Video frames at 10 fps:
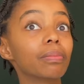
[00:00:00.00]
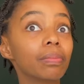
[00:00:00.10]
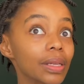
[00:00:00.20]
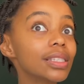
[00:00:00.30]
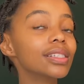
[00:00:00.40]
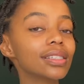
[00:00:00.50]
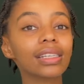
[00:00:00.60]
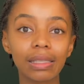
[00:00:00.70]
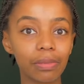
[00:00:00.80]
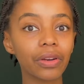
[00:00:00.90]
business
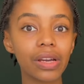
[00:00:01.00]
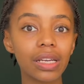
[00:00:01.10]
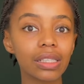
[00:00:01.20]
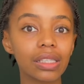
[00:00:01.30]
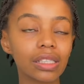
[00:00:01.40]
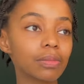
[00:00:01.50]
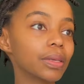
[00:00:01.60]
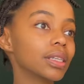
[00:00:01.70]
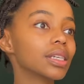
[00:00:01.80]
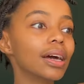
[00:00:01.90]
experiences,
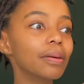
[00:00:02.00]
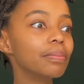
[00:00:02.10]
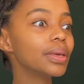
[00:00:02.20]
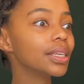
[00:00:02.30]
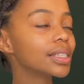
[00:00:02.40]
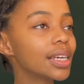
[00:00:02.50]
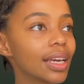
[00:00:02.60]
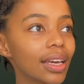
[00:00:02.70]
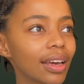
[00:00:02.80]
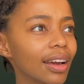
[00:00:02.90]
be it a
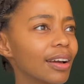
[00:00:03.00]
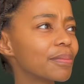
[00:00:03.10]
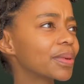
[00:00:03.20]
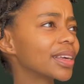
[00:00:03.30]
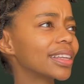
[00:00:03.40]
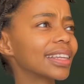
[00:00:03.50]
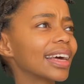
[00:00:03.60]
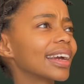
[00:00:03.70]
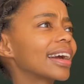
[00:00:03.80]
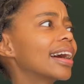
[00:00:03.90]
meeting, be it
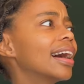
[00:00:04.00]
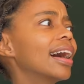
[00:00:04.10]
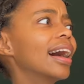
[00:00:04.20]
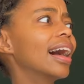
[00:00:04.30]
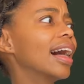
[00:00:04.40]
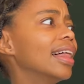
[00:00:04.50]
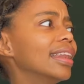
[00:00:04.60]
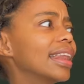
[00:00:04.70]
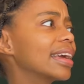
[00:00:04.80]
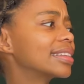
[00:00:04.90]
like a
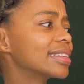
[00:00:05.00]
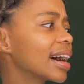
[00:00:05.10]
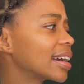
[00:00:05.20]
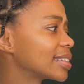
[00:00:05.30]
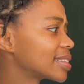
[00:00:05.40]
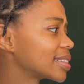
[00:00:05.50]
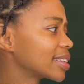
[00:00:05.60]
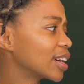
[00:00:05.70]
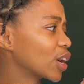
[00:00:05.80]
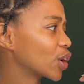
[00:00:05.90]
late night
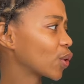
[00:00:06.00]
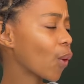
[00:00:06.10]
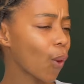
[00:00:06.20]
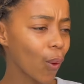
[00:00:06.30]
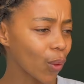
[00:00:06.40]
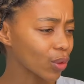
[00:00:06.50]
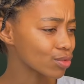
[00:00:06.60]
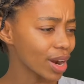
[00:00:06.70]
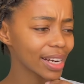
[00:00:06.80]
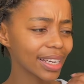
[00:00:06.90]
call,
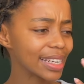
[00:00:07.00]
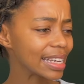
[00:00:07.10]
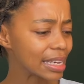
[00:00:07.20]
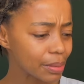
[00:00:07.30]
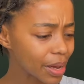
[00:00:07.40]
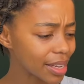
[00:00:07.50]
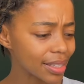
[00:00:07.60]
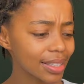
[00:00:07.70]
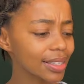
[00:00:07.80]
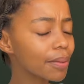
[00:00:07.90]
writing an
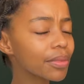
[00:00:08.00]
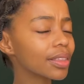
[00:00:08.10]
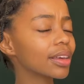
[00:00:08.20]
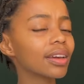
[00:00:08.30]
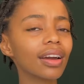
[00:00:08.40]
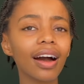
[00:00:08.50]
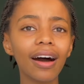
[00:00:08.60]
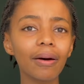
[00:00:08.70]
email, something